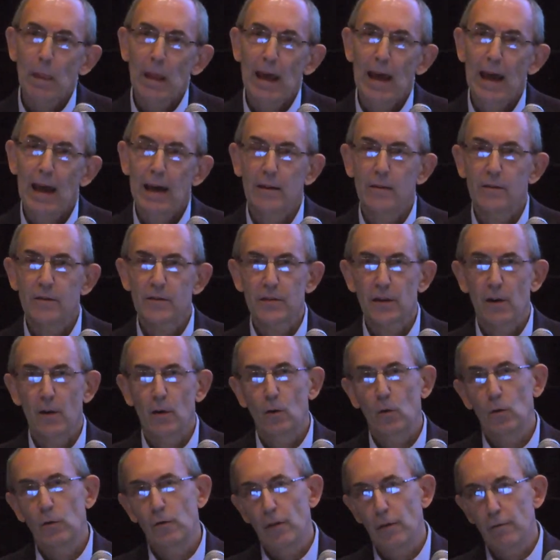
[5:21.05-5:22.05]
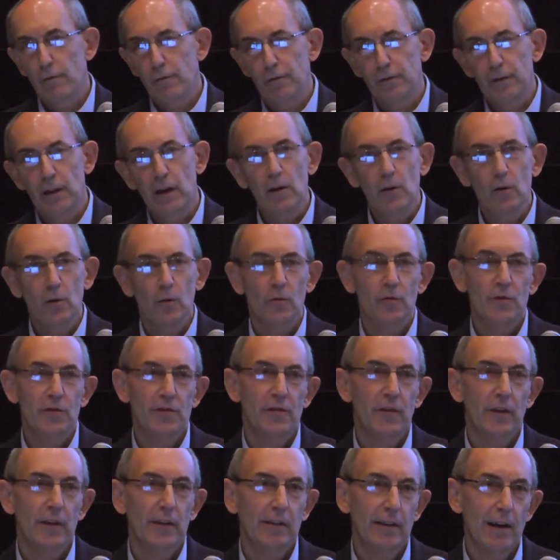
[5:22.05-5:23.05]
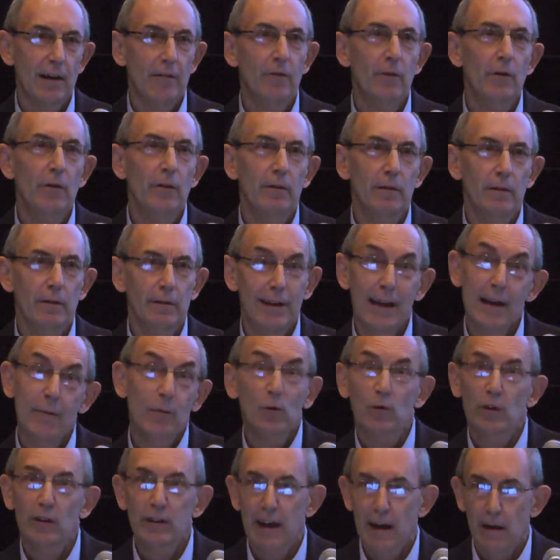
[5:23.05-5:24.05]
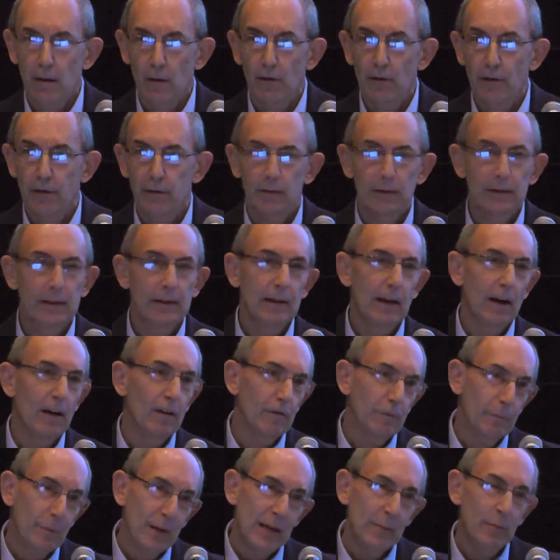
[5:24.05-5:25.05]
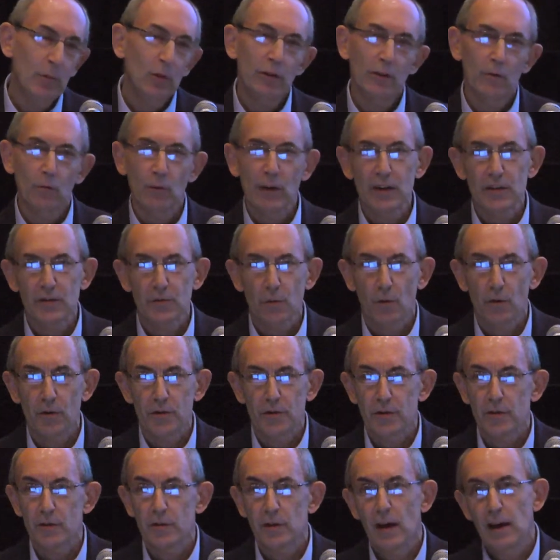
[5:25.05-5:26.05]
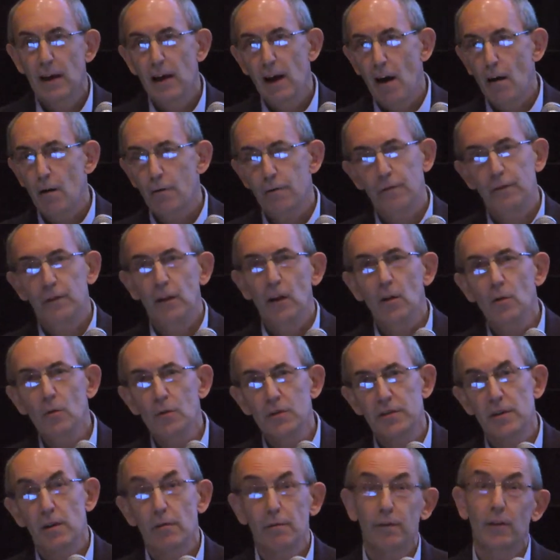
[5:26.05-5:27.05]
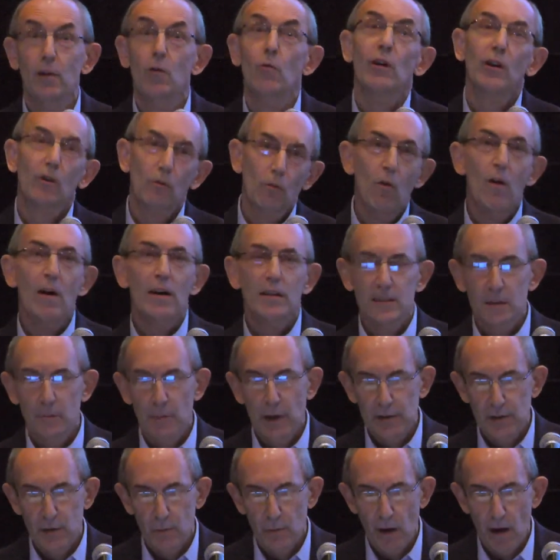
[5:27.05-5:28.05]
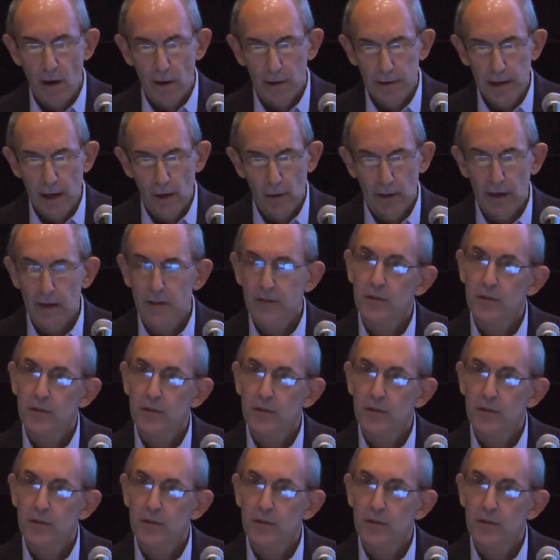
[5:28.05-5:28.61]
And so the flows that govern neighborhood health of people and resources are flows that flow across a metropolitan area.